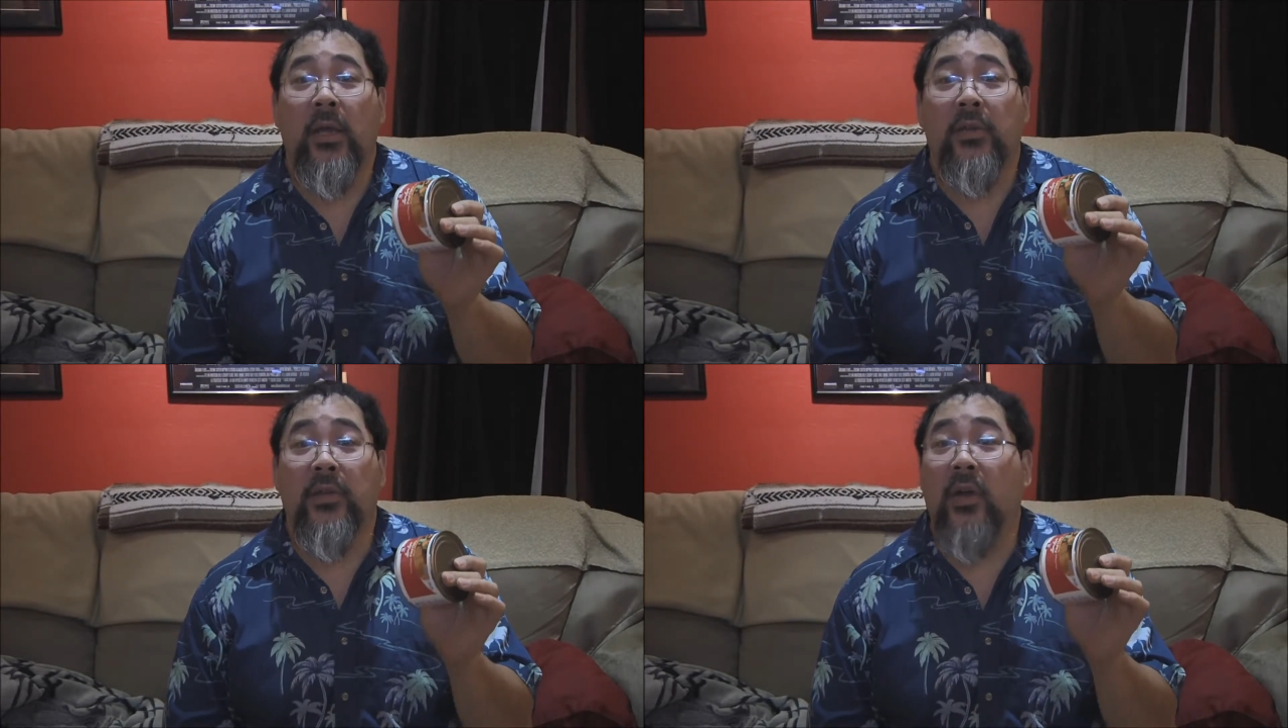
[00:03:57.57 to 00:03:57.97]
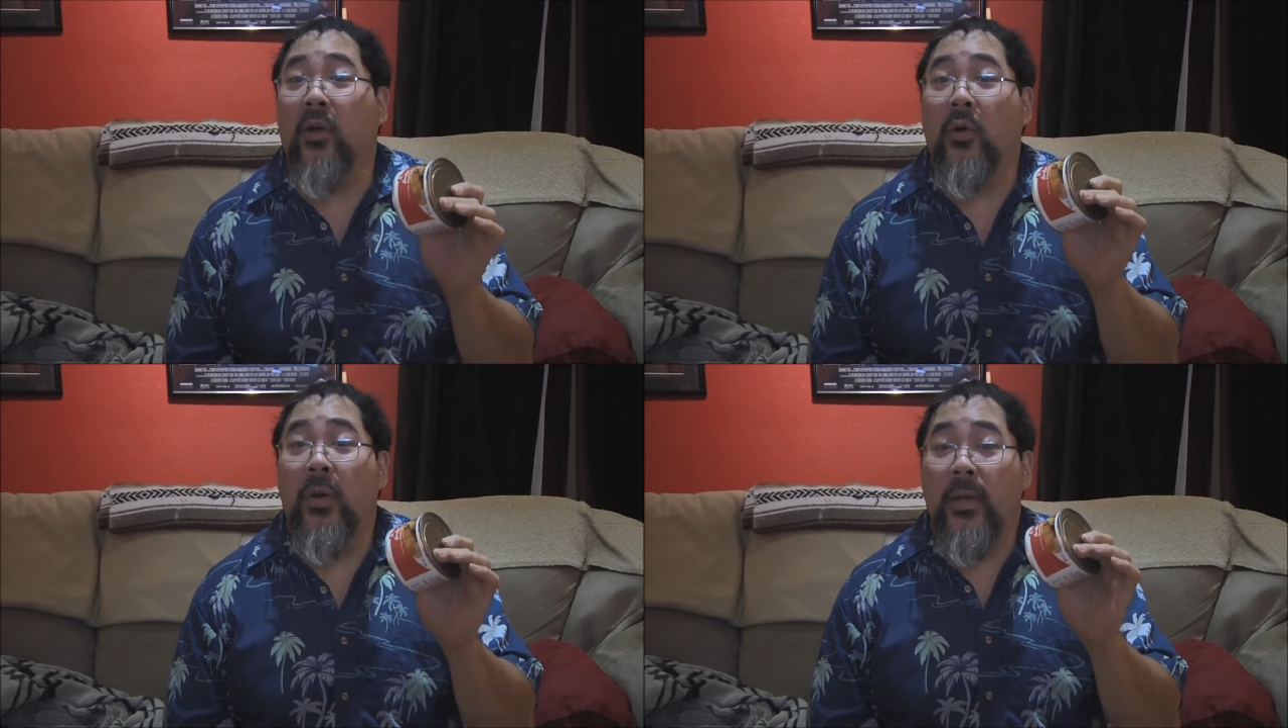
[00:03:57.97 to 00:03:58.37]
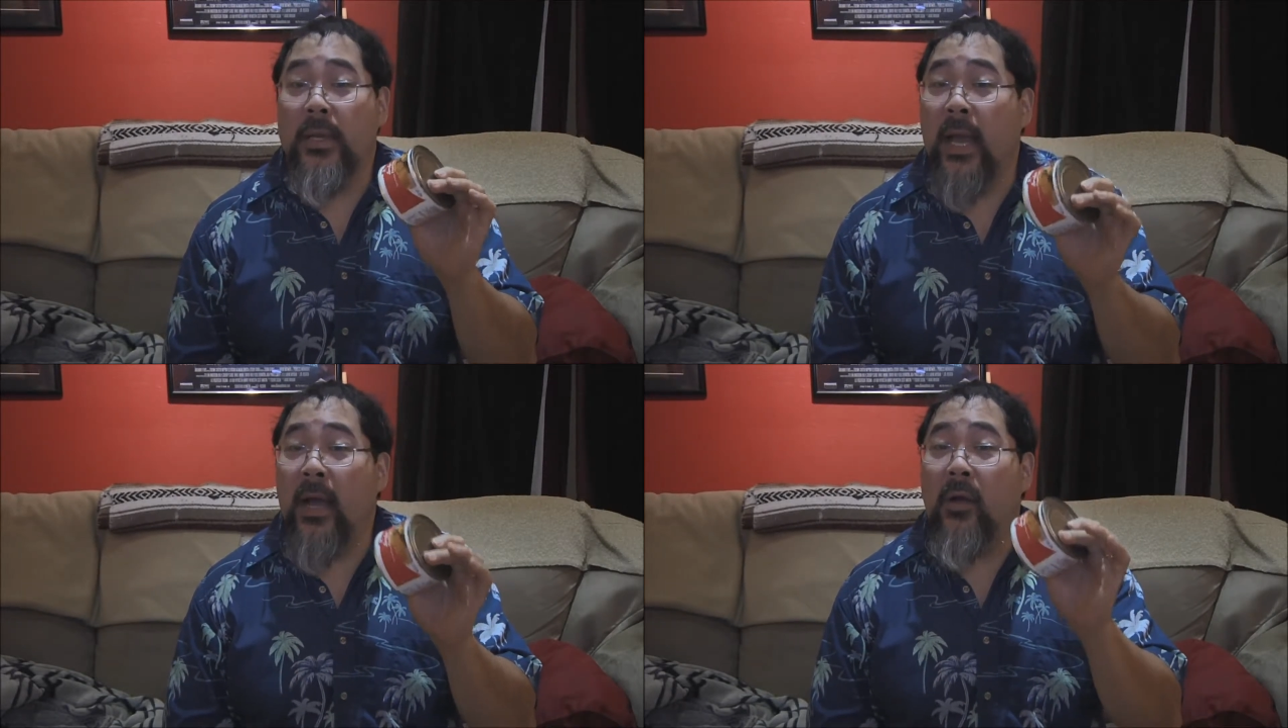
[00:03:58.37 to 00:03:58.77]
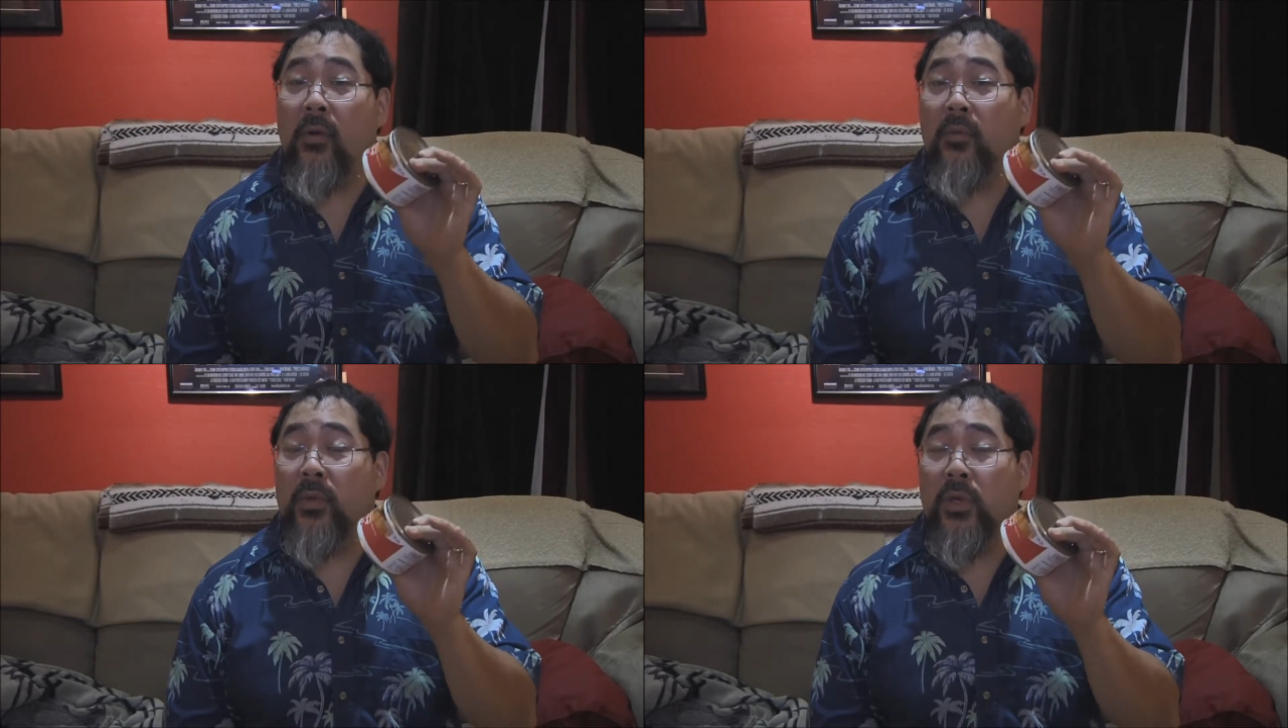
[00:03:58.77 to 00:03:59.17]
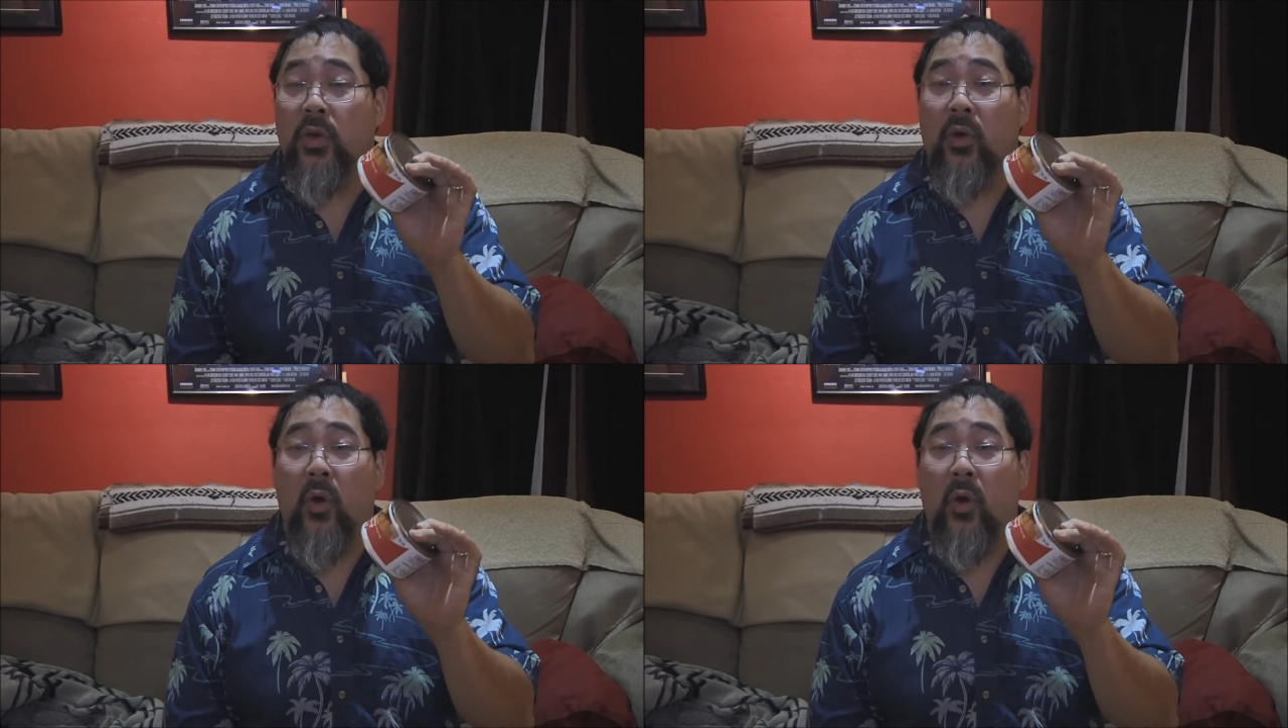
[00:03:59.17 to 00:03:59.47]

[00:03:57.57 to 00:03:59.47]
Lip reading: So now your